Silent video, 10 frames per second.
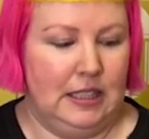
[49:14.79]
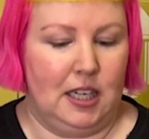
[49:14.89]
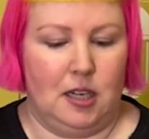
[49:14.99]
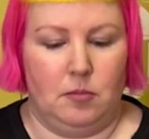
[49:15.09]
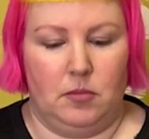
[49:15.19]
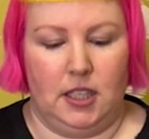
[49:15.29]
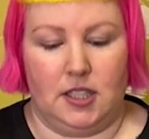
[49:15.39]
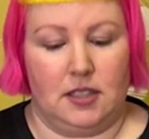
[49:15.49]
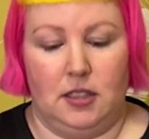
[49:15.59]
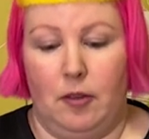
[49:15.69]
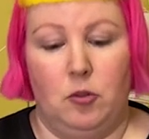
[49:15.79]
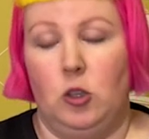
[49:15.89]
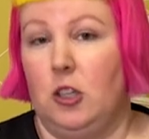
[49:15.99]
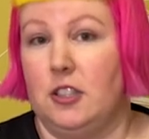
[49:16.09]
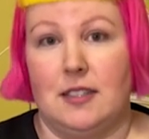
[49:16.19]
I just love
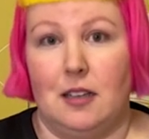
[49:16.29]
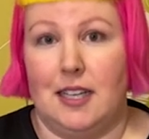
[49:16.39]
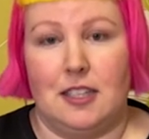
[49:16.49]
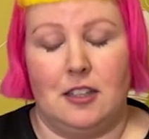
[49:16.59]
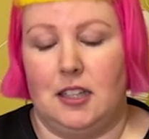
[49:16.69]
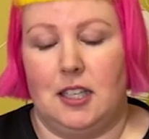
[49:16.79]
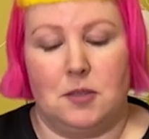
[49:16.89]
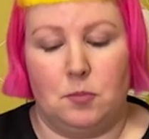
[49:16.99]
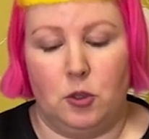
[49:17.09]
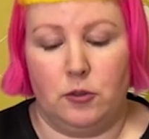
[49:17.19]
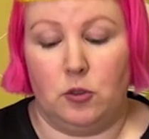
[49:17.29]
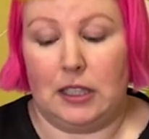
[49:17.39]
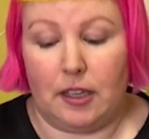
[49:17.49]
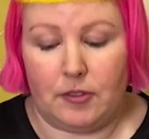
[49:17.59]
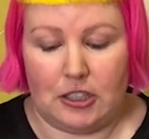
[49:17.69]
all her designs. I think they're just beautiful. I
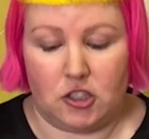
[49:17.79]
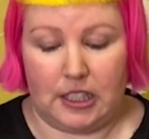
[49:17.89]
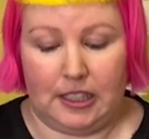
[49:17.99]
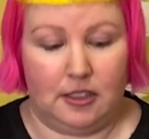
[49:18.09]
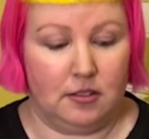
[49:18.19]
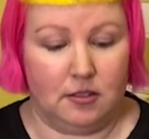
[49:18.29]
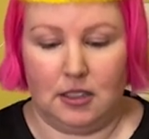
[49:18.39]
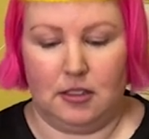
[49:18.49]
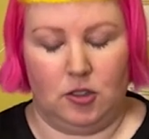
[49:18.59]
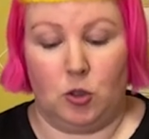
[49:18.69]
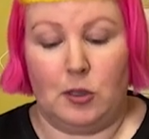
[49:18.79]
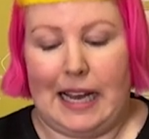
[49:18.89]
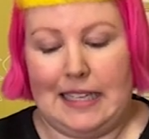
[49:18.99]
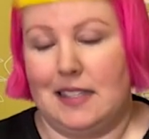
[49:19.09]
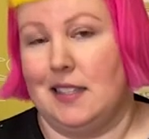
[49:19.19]
love that she
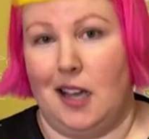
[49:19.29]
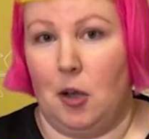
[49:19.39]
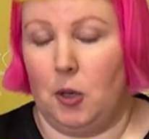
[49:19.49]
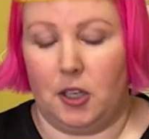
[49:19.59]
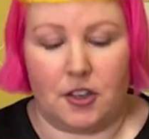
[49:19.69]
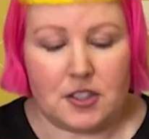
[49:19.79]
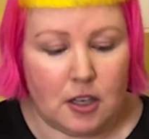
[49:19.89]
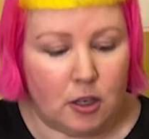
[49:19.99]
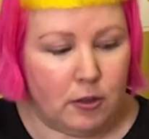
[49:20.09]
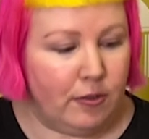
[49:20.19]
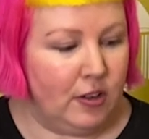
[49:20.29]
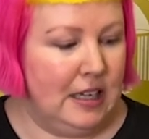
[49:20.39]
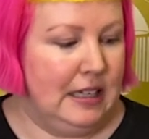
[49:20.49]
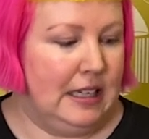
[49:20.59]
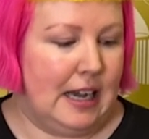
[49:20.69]
creates this artwork herself,
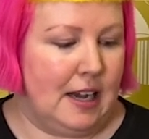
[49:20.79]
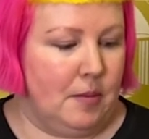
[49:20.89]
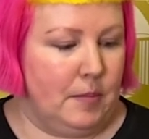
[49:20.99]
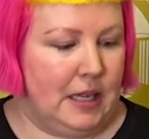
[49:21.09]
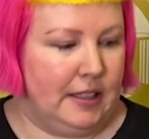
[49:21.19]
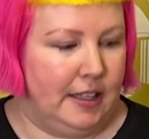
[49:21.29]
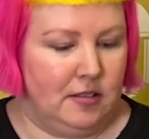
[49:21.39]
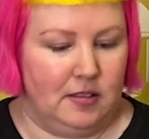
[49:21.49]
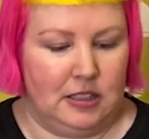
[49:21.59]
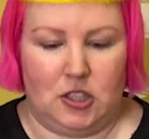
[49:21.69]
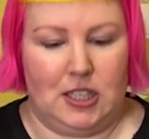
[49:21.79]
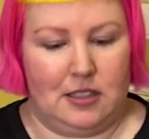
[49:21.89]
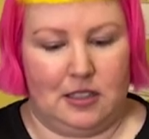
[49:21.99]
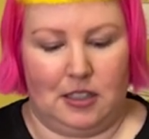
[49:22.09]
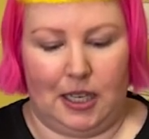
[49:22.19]
and that
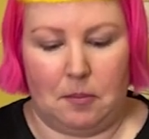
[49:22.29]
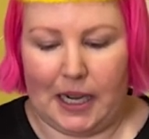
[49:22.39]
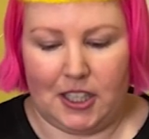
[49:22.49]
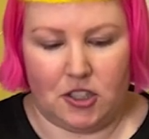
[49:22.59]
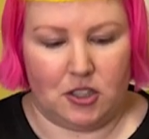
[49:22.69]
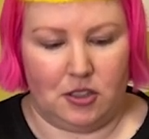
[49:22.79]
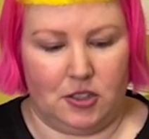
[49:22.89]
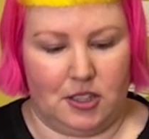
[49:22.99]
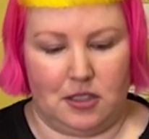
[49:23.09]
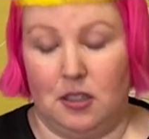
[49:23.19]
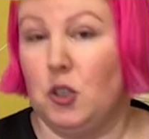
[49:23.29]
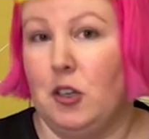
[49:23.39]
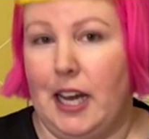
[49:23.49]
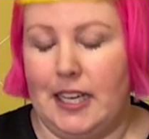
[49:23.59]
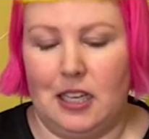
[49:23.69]
she's like managed to just
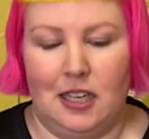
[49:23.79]
create